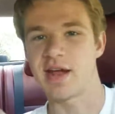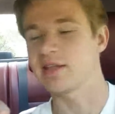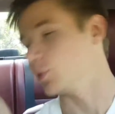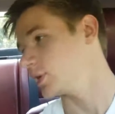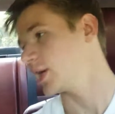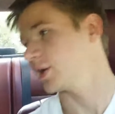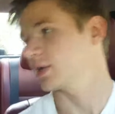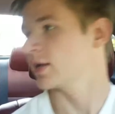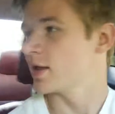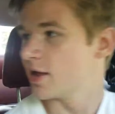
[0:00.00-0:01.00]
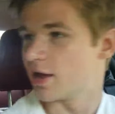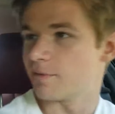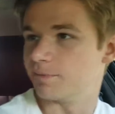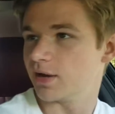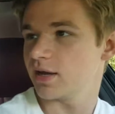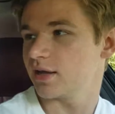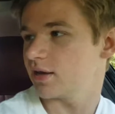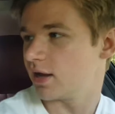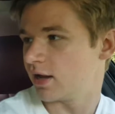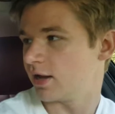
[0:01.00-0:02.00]
of out of the ordinary.
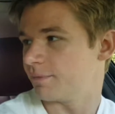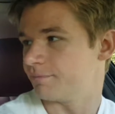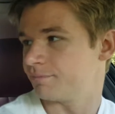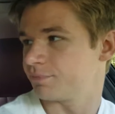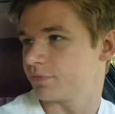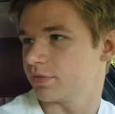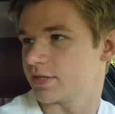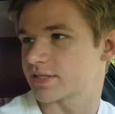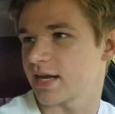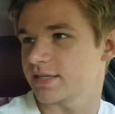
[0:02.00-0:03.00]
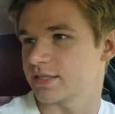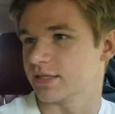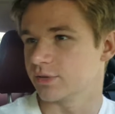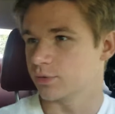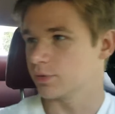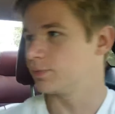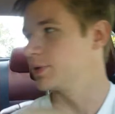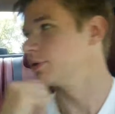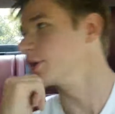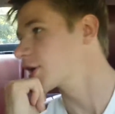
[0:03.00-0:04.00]
But um, this guy's a would
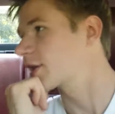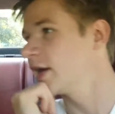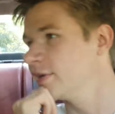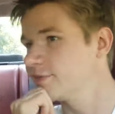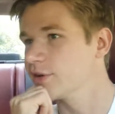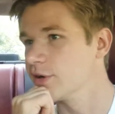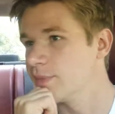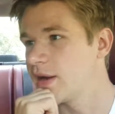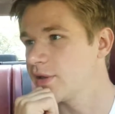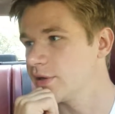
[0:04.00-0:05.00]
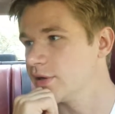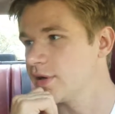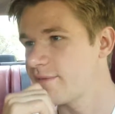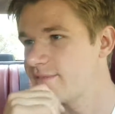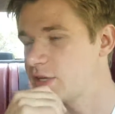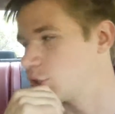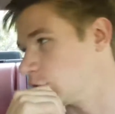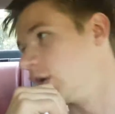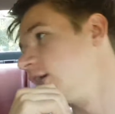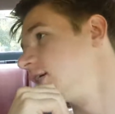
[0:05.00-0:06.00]
be a really good client for my other
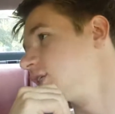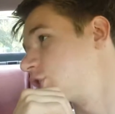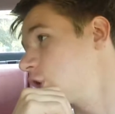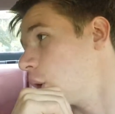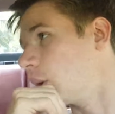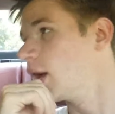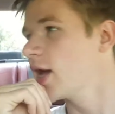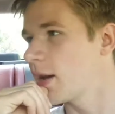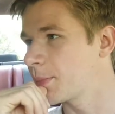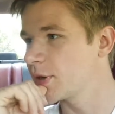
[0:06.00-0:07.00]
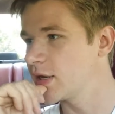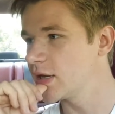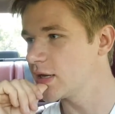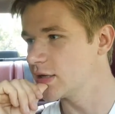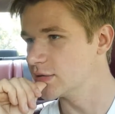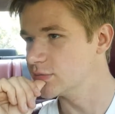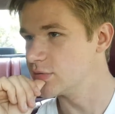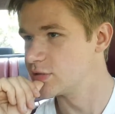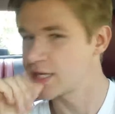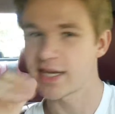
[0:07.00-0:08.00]
venture. So I'm gonna
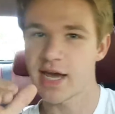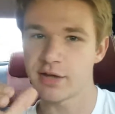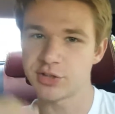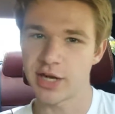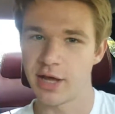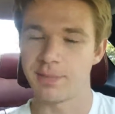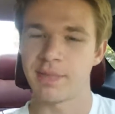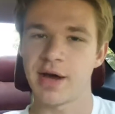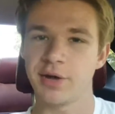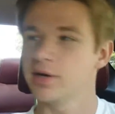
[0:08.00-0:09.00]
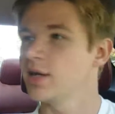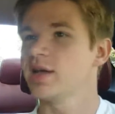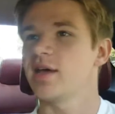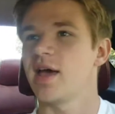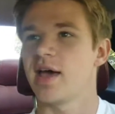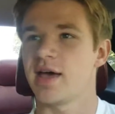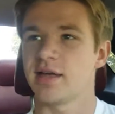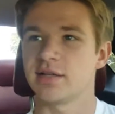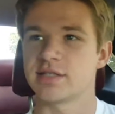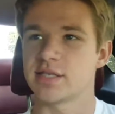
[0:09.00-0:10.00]
stick it out, try to help him out,
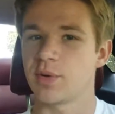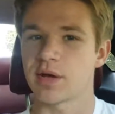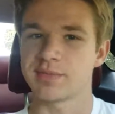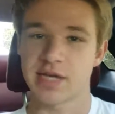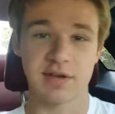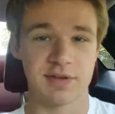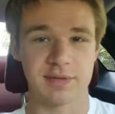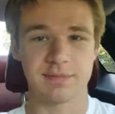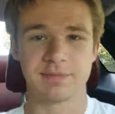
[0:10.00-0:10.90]
and see what comes out of it.